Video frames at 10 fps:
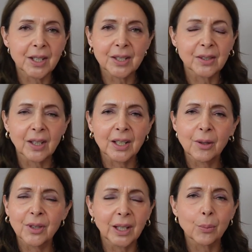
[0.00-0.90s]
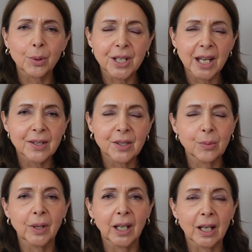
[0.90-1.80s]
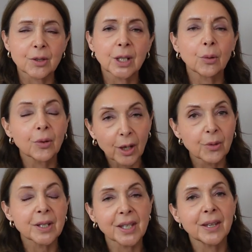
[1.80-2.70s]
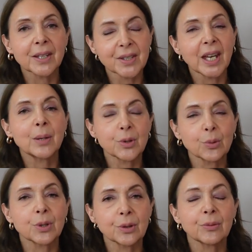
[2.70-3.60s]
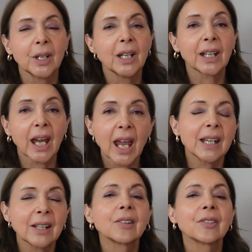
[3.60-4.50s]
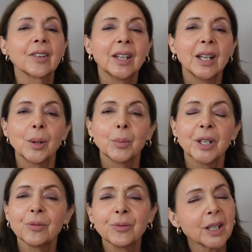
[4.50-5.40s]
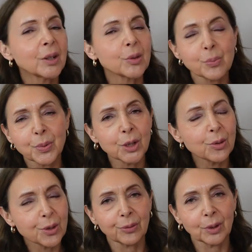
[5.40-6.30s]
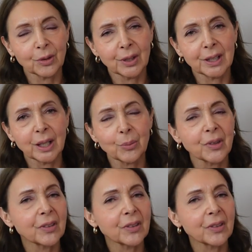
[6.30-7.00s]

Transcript: It doesn't, I don't think it pretends to be actually, although it's in the same sort of case, but it feels beautiful on the lips.